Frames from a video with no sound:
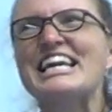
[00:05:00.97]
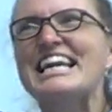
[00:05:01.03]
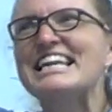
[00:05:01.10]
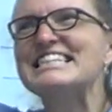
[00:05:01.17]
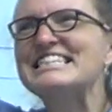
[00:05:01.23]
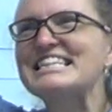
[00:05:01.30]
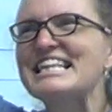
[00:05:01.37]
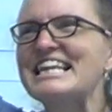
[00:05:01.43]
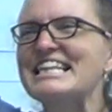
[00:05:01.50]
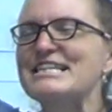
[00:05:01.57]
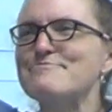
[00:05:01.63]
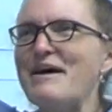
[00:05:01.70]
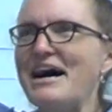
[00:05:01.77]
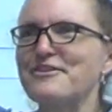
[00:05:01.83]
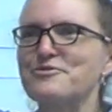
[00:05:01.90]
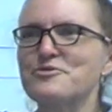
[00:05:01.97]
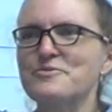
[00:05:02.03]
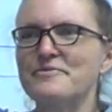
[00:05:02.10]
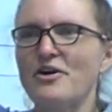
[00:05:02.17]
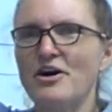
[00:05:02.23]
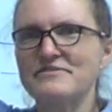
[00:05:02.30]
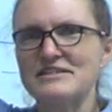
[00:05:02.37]
in the
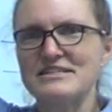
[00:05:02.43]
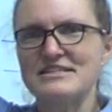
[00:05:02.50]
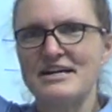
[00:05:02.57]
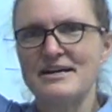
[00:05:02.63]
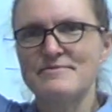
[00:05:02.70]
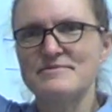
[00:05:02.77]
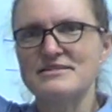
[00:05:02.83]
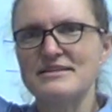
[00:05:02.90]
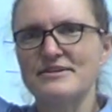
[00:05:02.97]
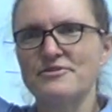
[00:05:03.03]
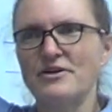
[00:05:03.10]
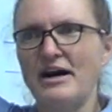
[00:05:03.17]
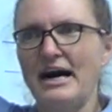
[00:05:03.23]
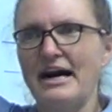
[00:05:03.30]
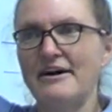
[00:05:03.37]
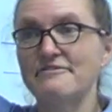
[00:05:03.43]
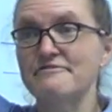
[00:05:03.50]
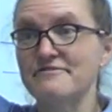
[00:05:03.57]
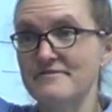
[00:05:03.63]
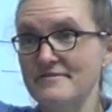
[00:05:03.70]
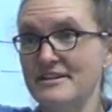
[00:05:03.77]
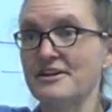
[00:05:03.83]
bathroom. Oftentimes they will have
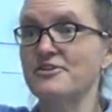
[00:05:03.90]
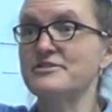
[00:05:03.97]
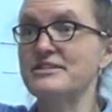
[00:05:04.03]
their